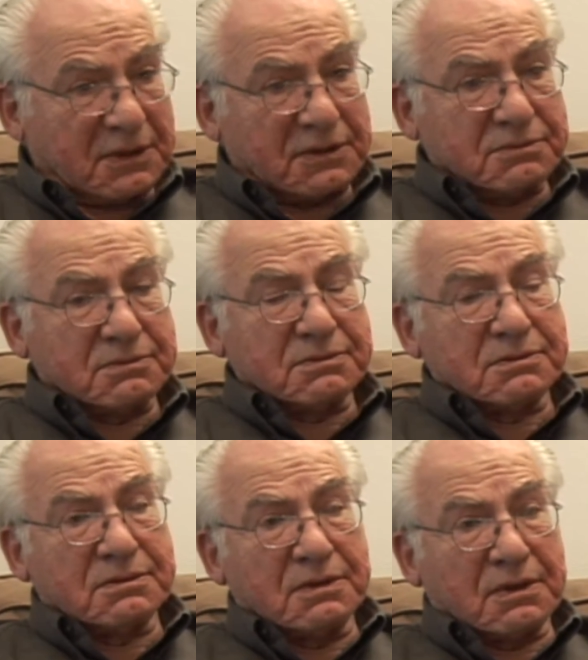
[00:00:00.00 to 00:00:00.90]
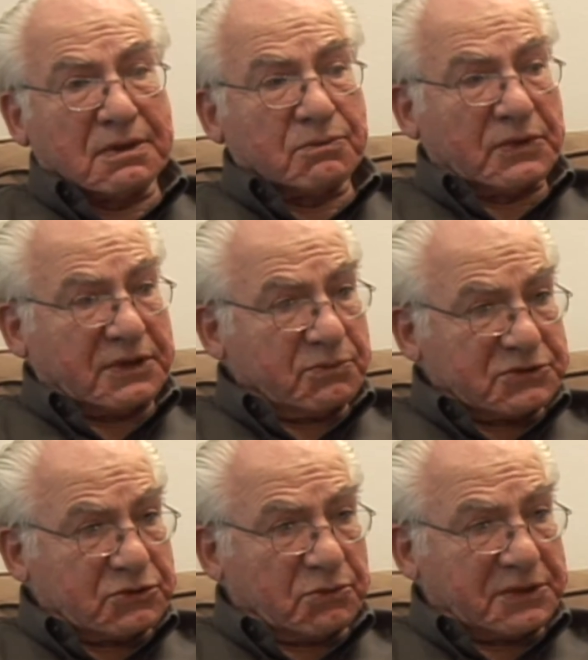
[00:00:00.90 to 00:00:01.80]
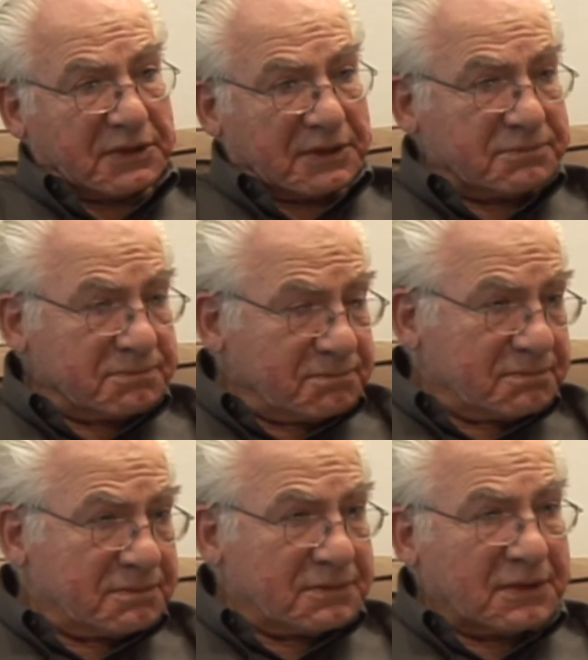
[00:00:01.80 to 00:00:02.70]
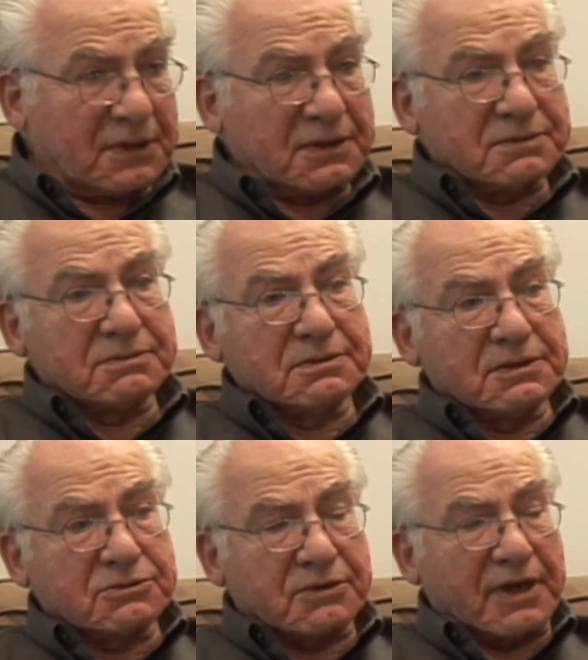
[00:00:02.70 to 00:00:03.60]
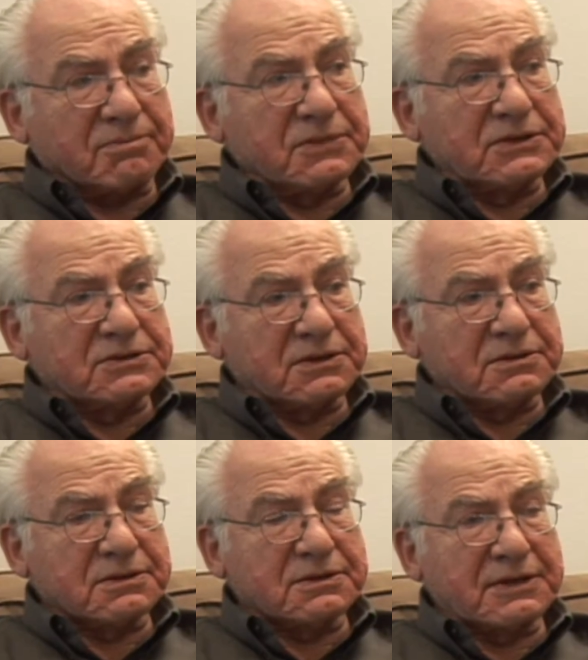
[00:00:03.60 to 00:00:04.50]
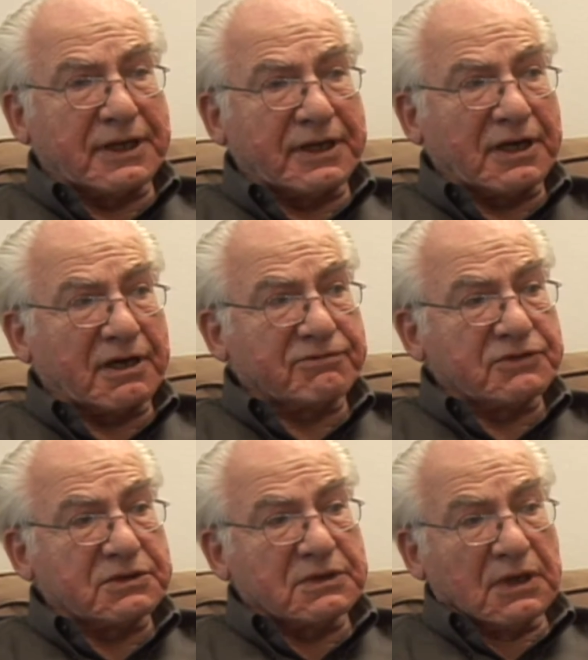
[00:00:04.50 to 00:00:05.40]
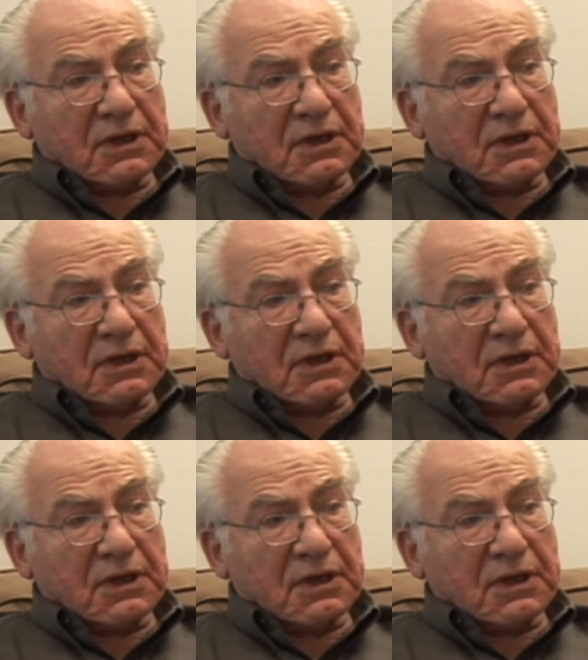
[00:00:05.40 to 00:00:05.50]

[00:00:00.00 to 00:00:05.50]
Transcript: and uh, what he was doing on on entrapment, entrapment. And, and mm. getting out of it.